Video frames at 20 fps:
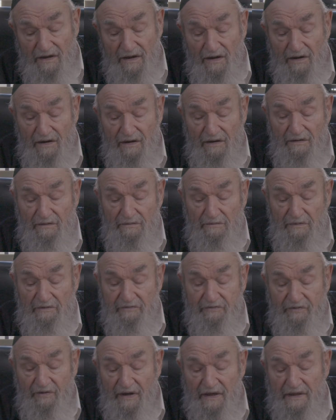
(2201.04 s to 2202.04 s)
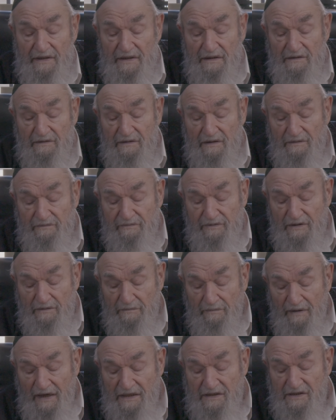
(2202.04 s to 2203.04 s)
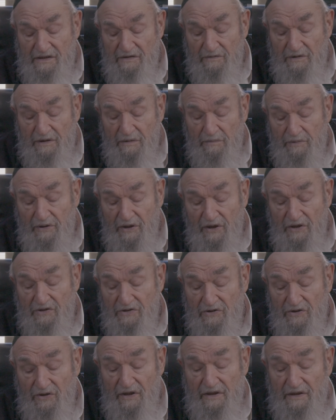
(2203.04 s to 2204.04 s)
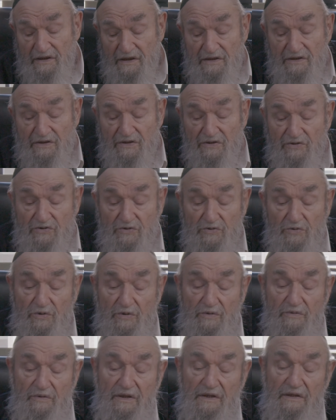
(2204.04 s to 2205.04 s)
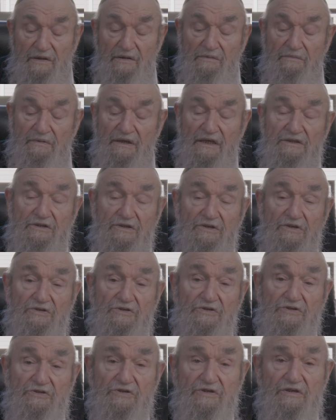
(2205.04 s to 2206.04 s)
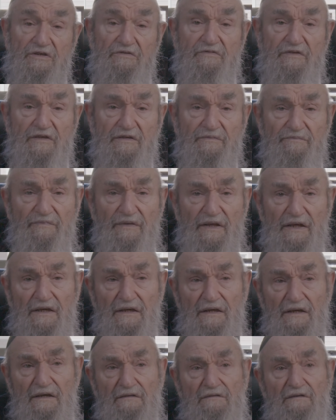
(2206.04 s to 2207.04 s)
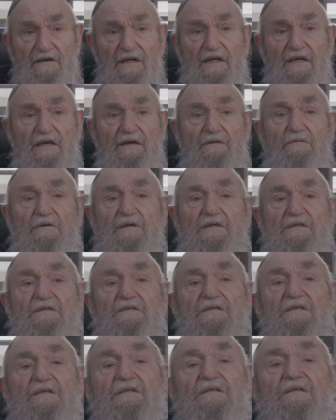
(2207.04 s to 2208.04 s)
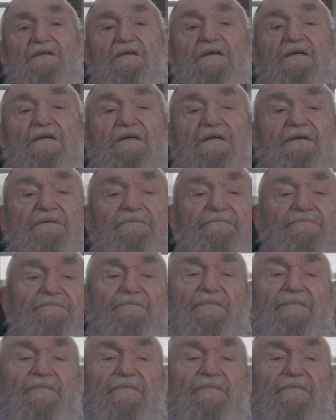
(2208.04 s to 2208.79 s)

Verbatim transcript: uh, we find it the Ma'isut of Bnei Slate. This is a story about Rosh HaYeshiva when he was in uh,